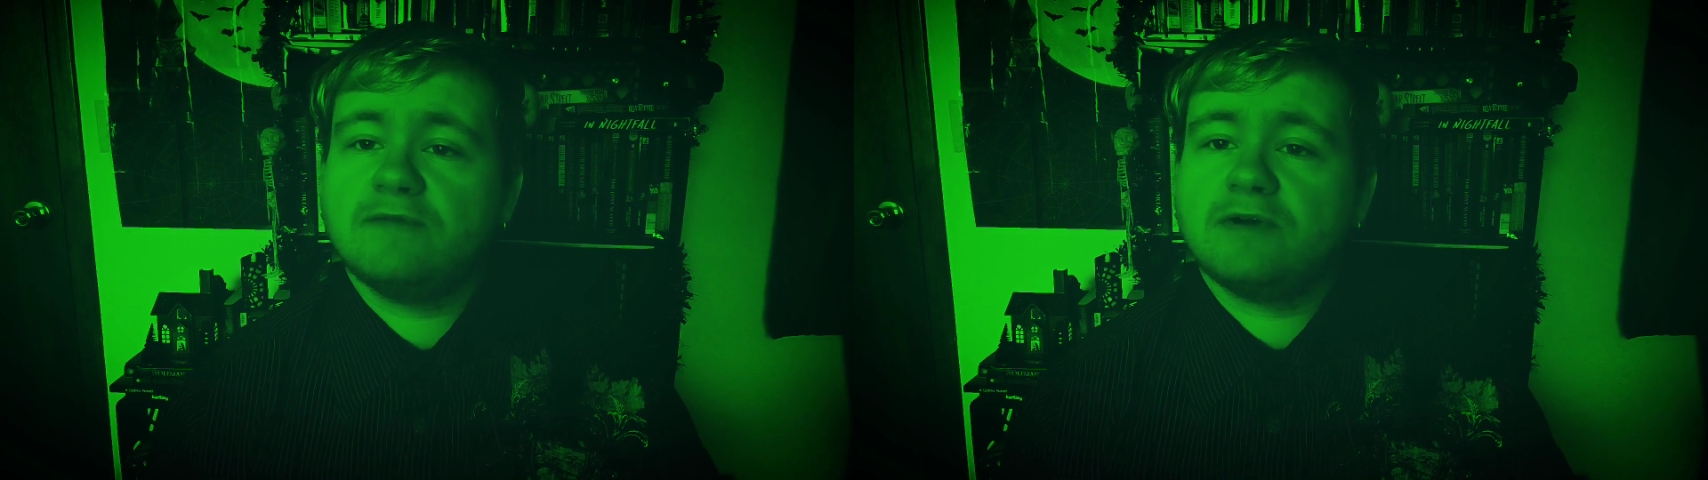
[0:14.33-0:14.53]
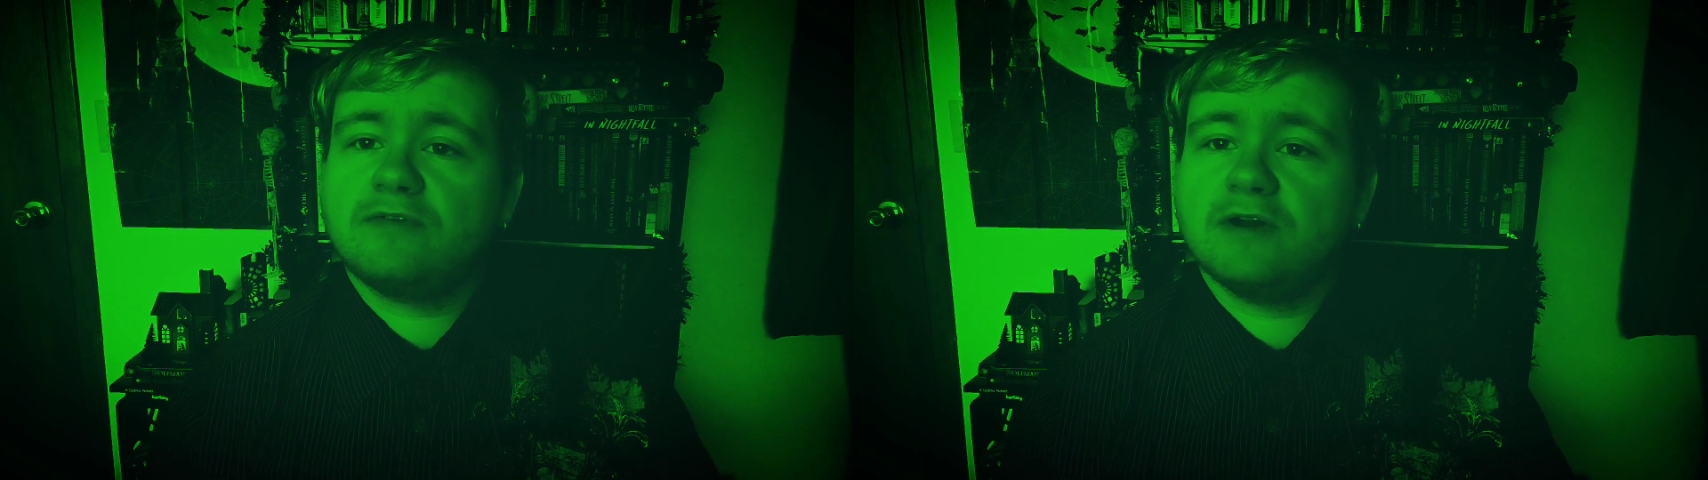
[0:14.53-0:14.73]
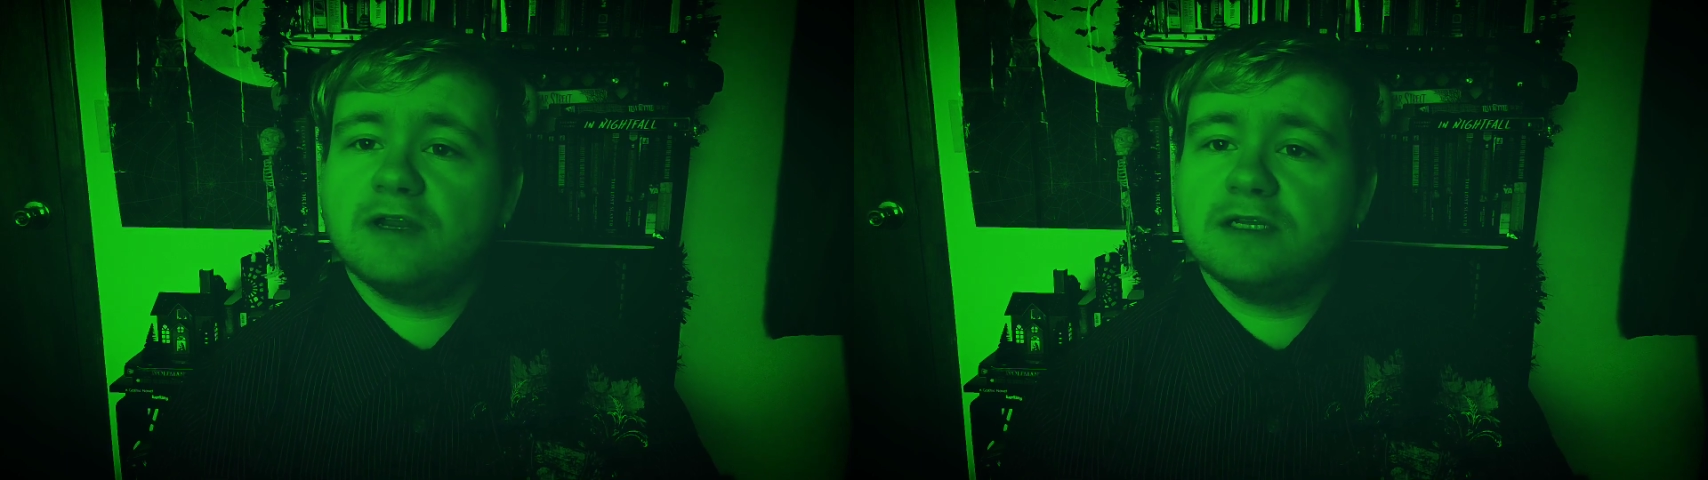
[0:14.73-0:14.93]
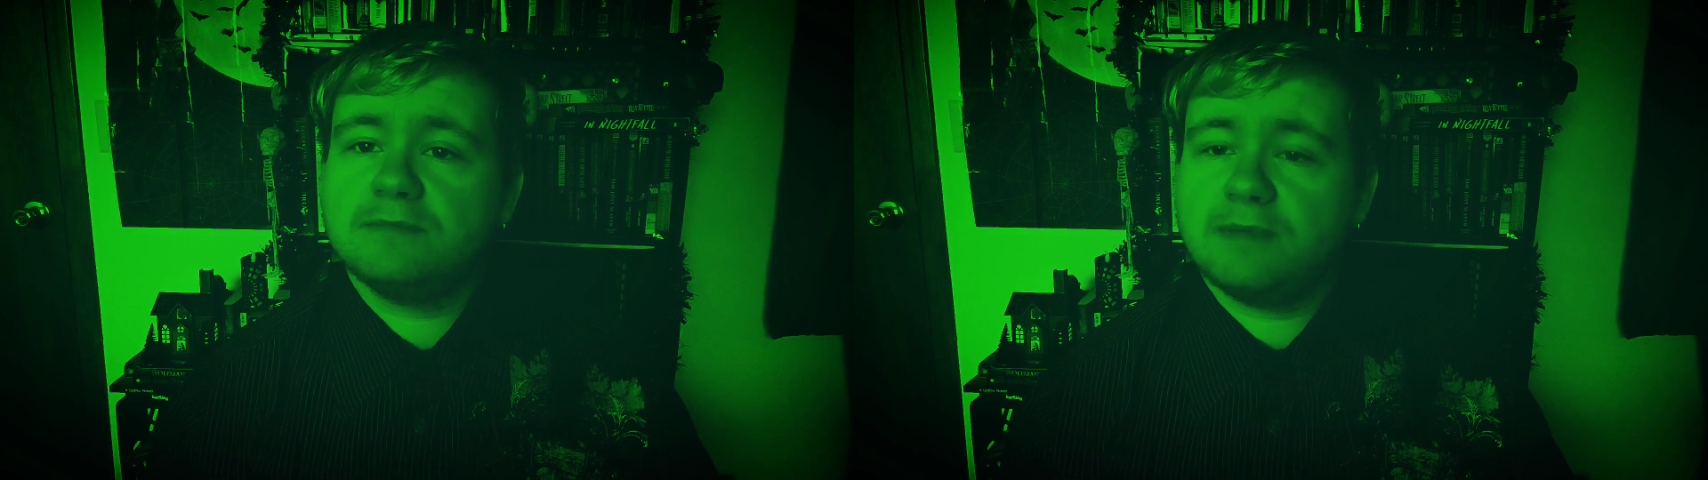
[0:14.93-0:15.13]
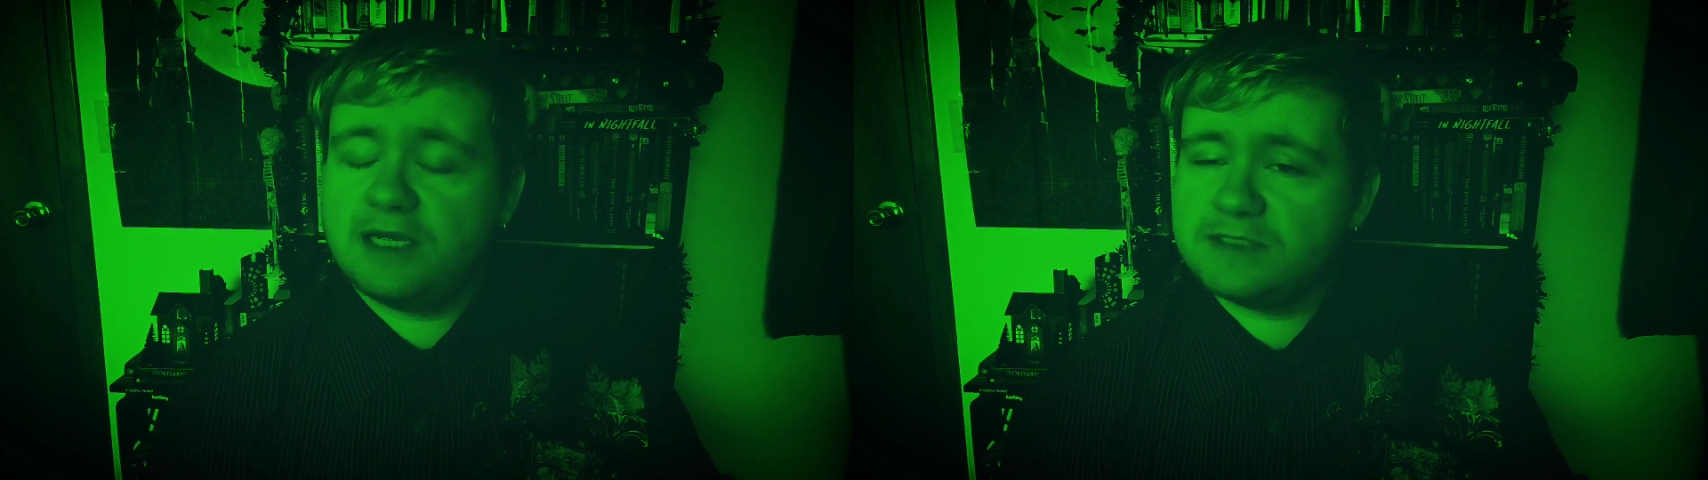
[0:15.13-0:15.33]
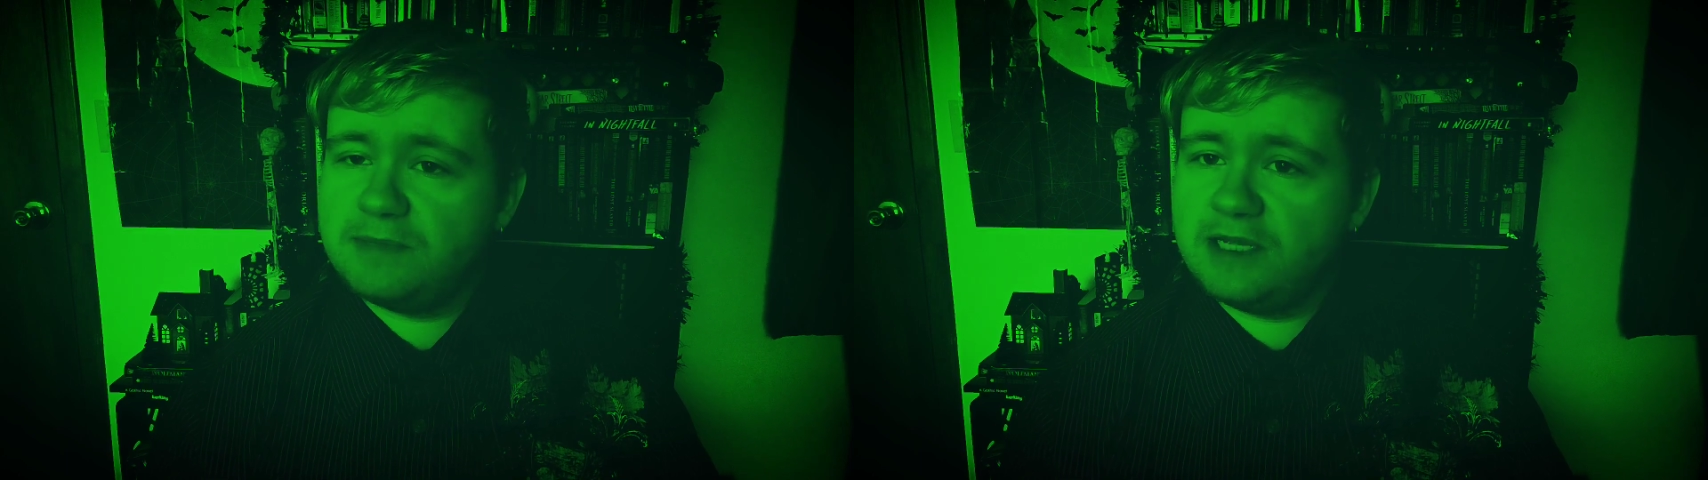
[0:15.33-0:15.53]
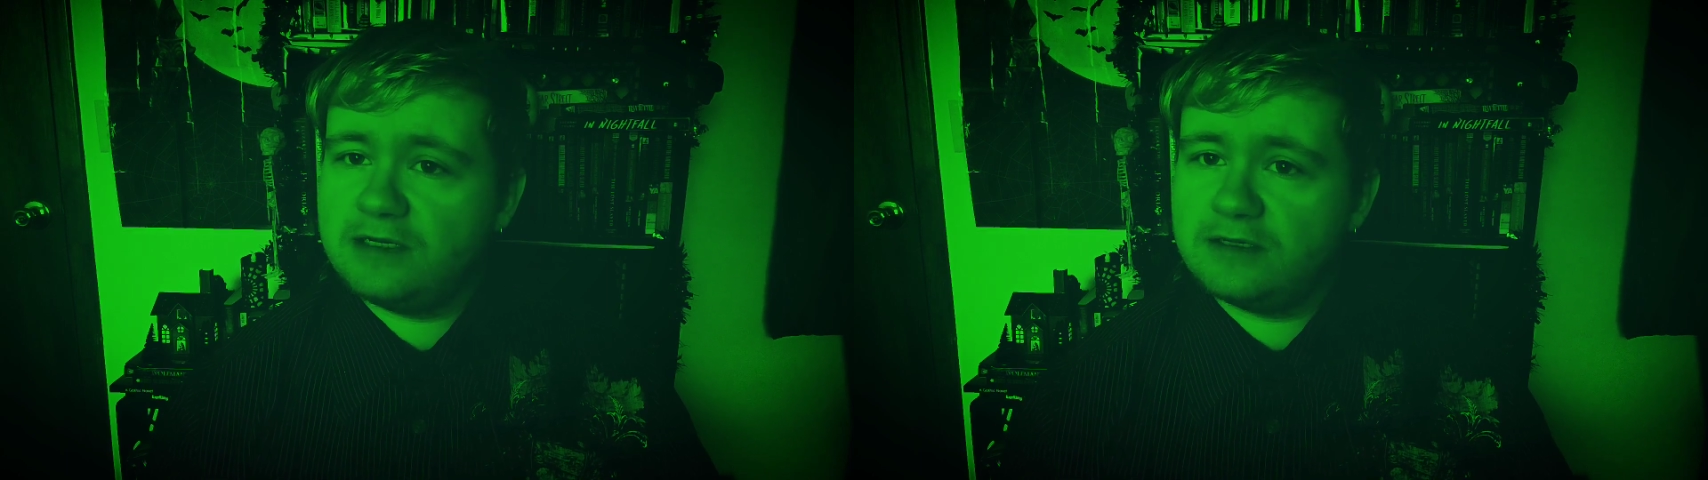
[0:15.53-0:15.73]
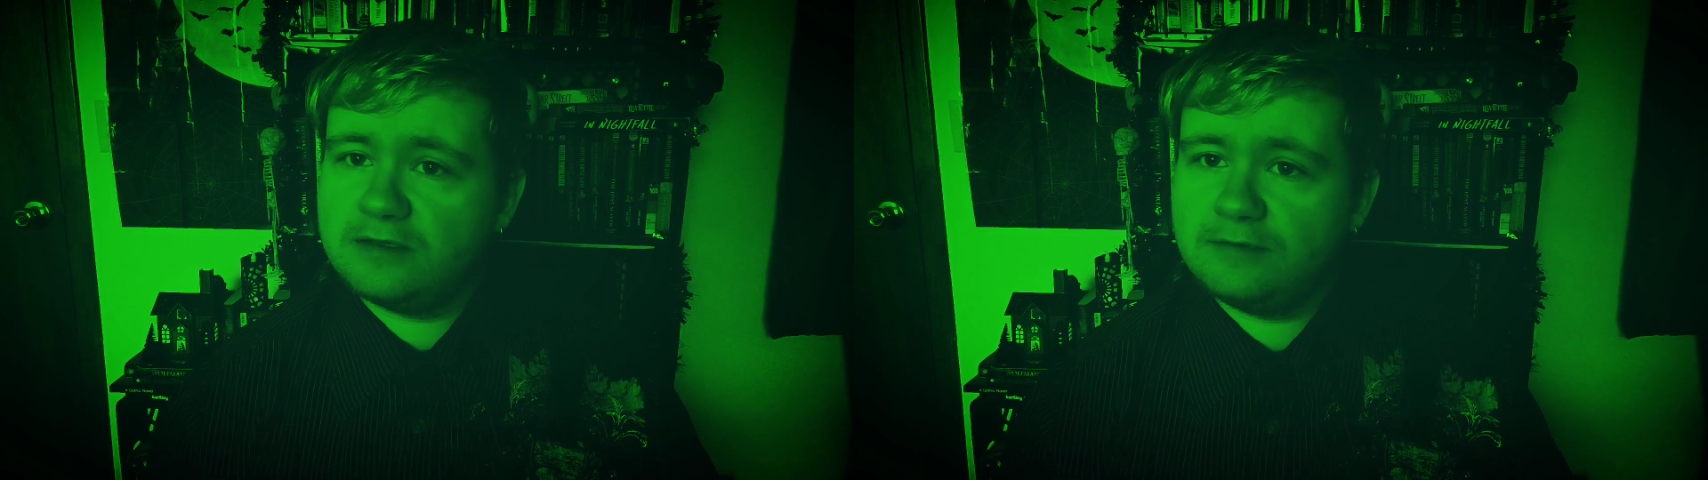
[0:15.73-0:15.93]
of our friend Pax
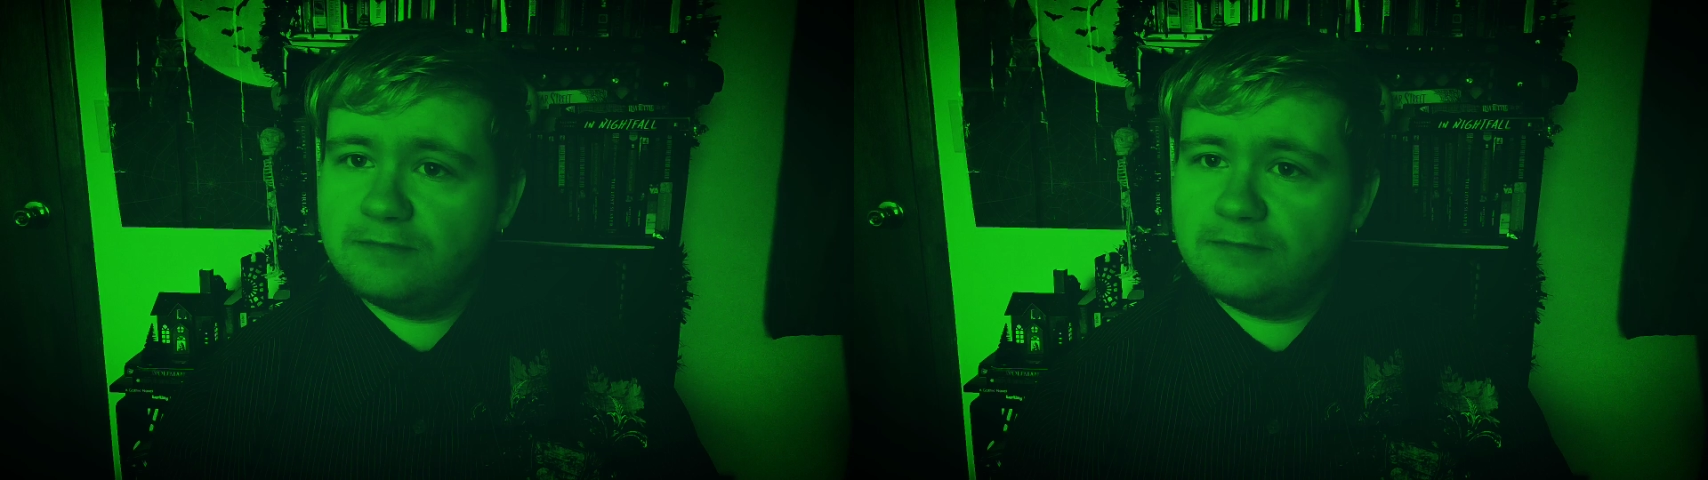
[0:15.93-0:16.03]
Panic.